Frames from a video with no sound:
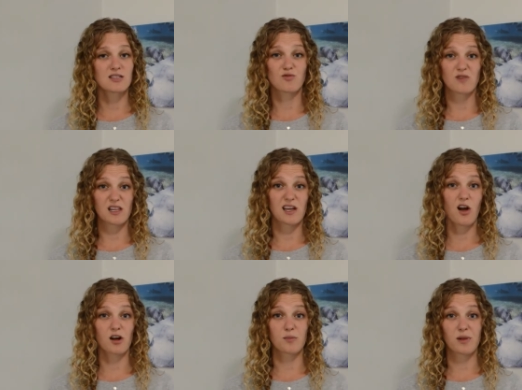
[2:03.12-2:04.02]
is a really
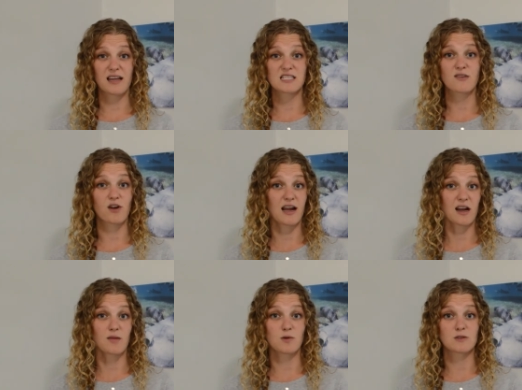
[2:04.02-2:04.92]
hard place for
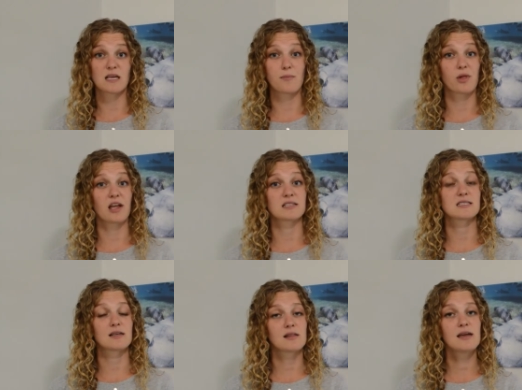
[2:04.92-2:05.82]
animals and
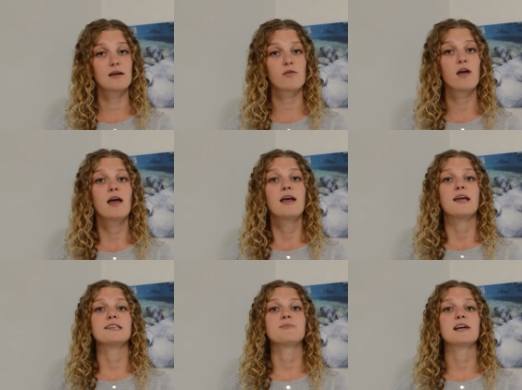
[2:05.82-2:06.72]
plants to live
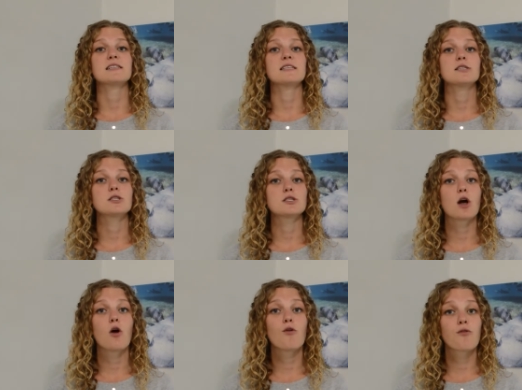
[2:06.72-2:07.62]
is because it is
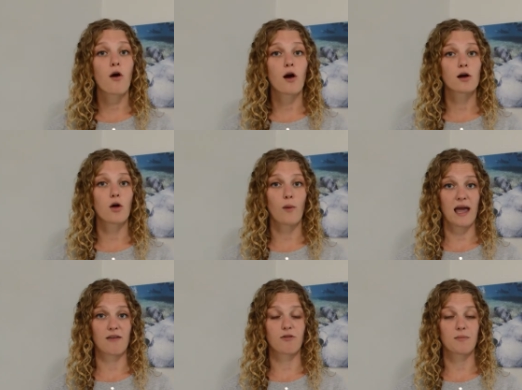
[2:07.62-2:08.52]
so far
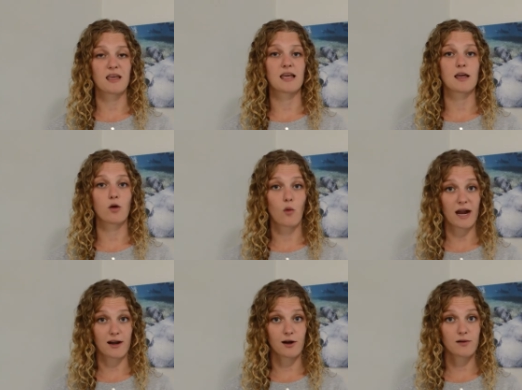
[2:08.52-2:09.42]
away from the
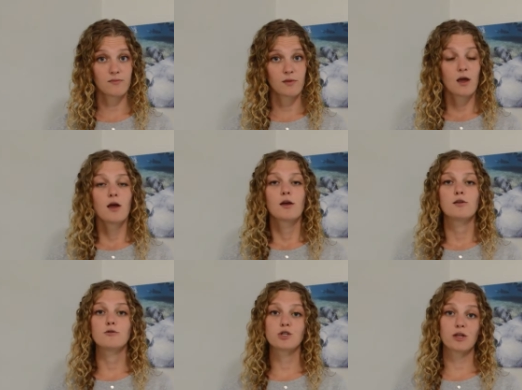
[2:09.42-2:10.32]
equator.
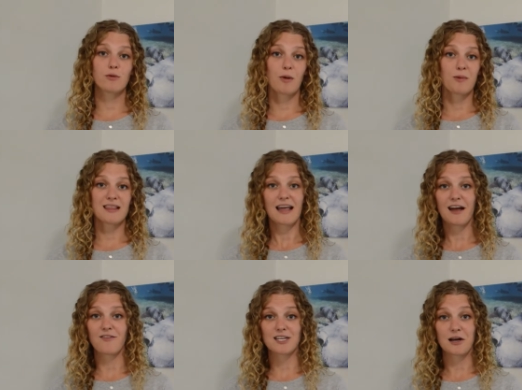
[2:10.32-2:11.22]
Usually when we
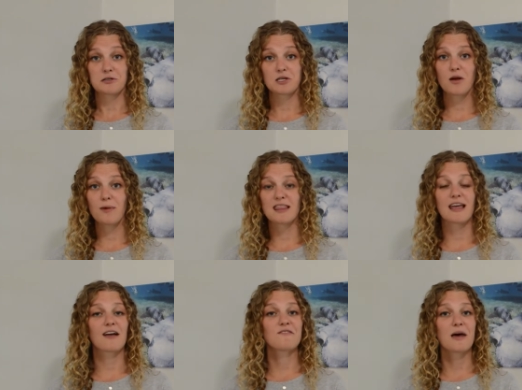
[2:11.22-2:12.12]
think of a tundra, we
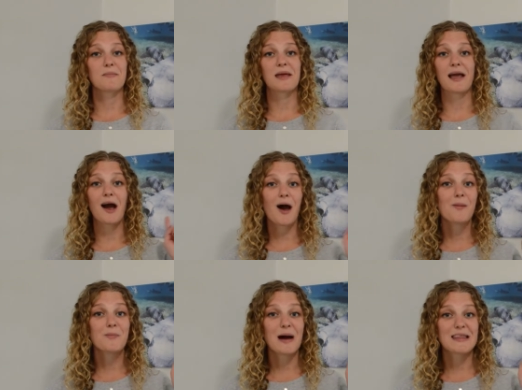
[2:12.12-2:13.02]
think of them being
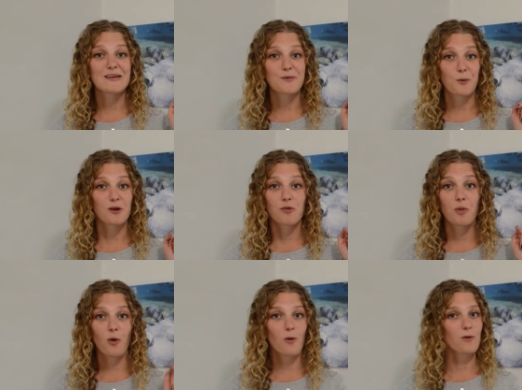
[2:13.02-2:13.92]
up by the North
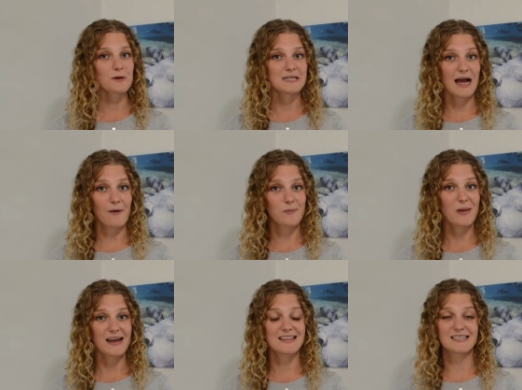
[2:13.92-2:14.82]
Pole or down
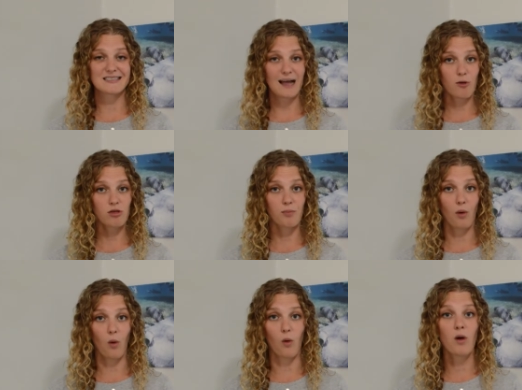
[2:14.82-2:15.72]
by the South
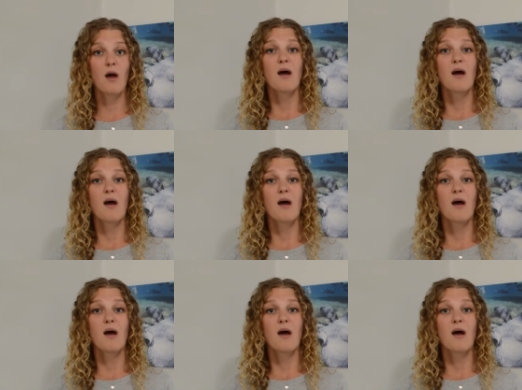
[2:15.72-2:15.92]
Pole,